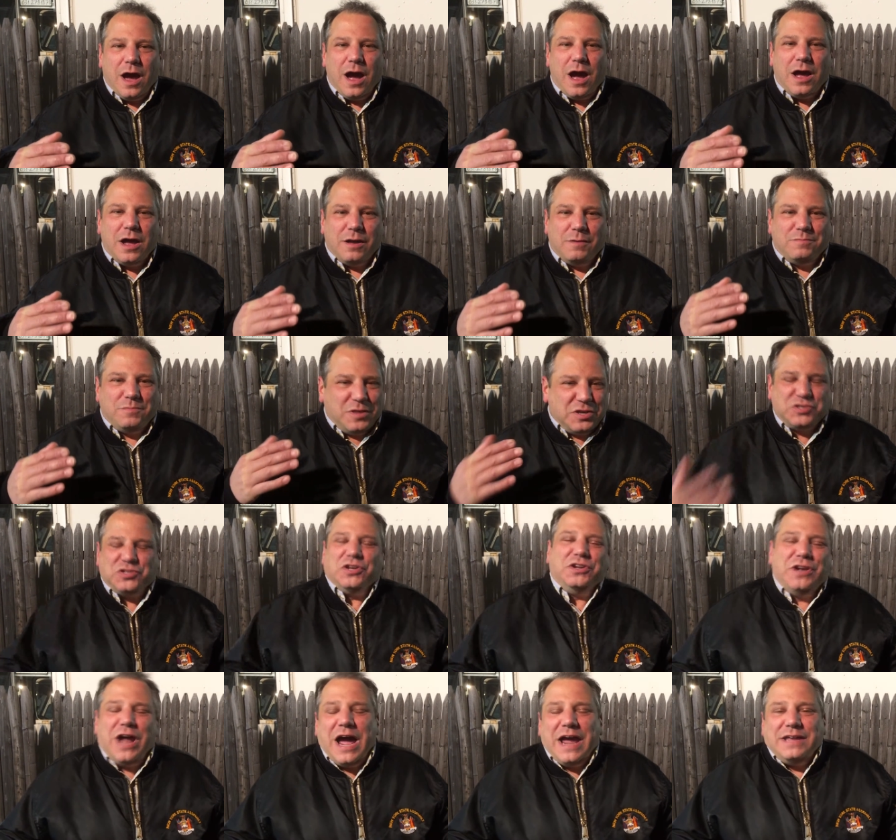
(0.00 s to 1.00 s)
uh, this
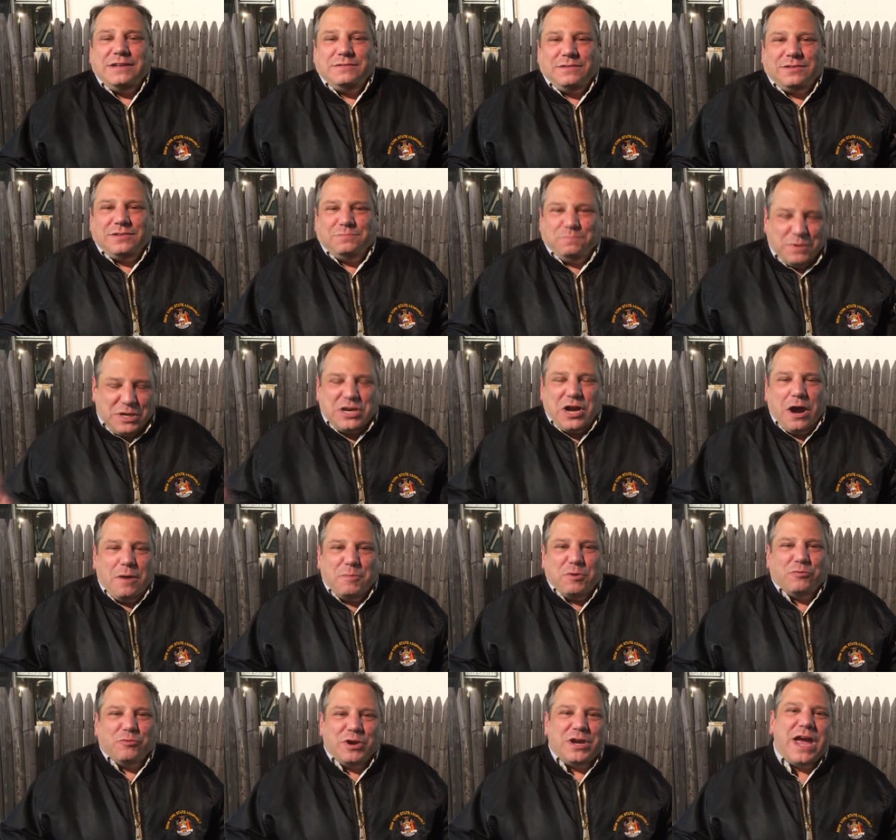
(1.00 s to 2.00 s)
night become
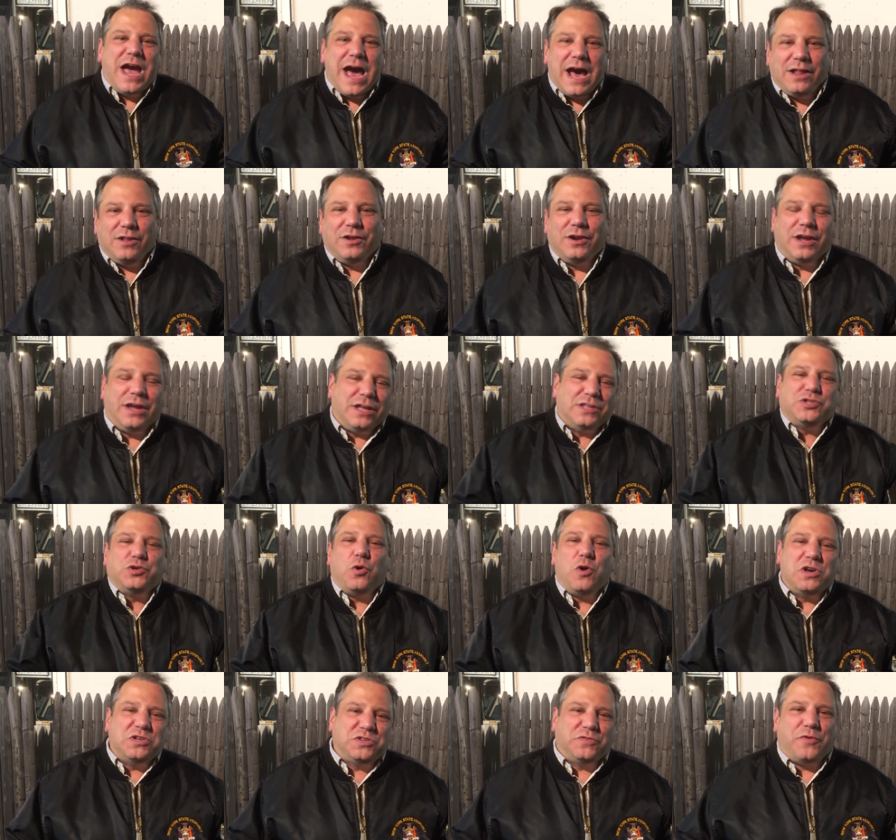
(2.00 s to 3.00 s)
a reality, and
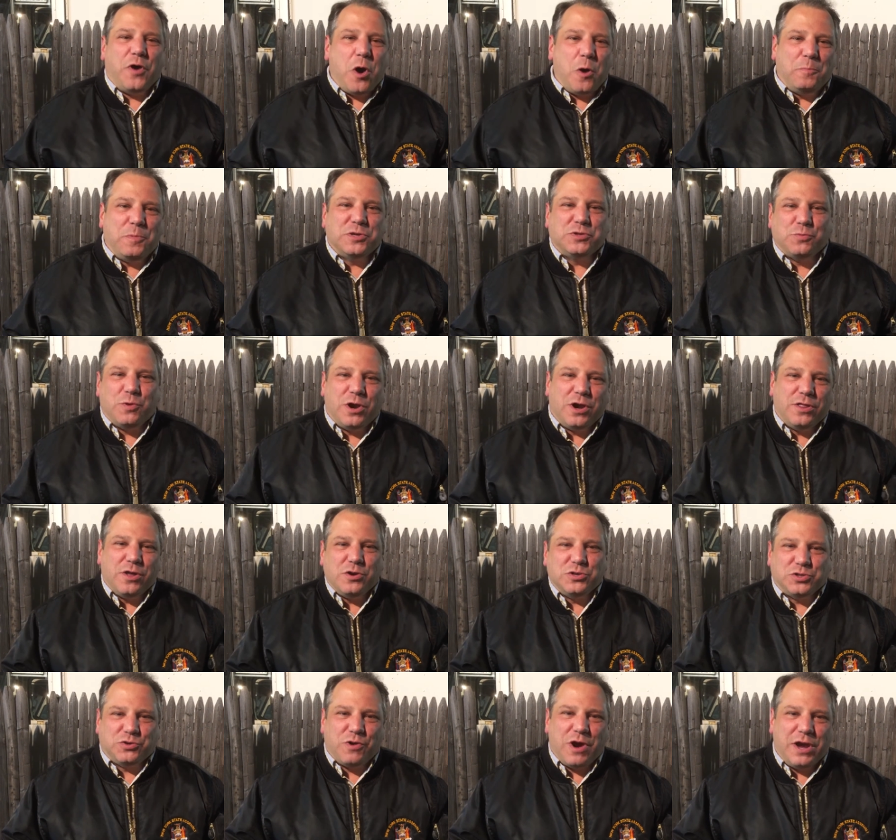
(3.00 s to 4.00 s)
Toys of Hope is one of
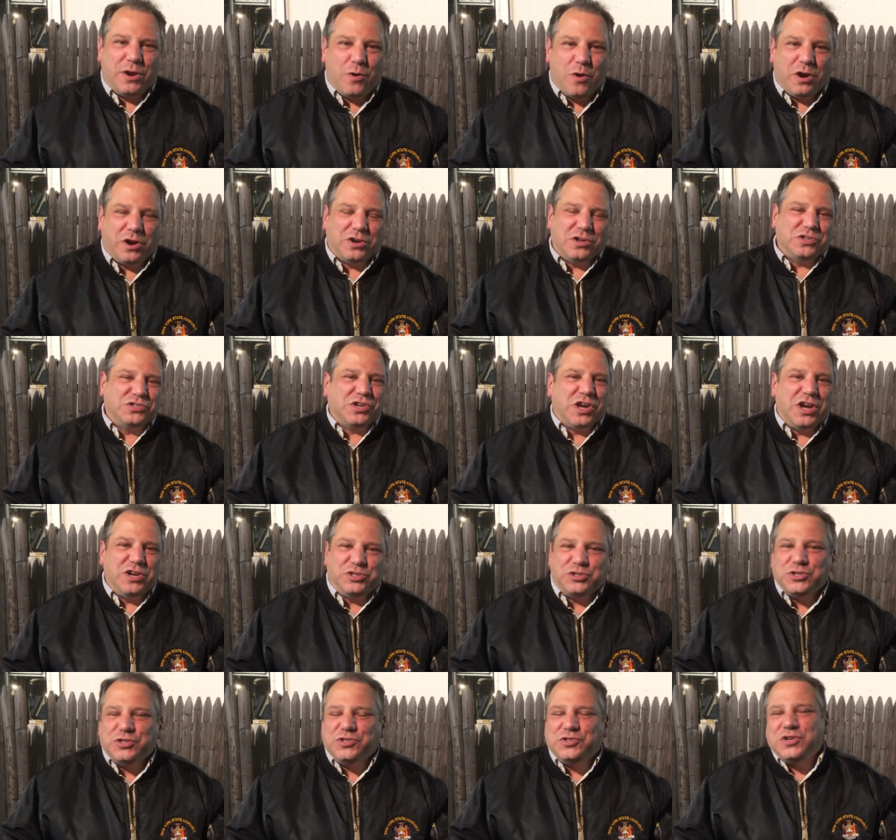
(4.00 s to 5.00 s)
those great
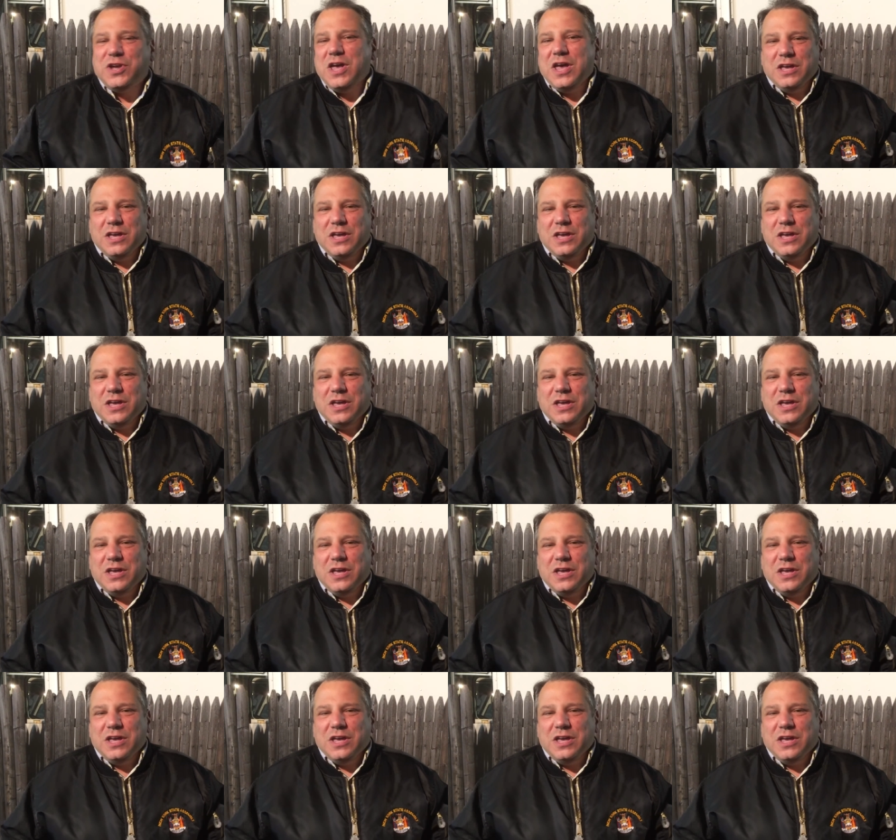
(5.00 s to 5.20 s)
organizations.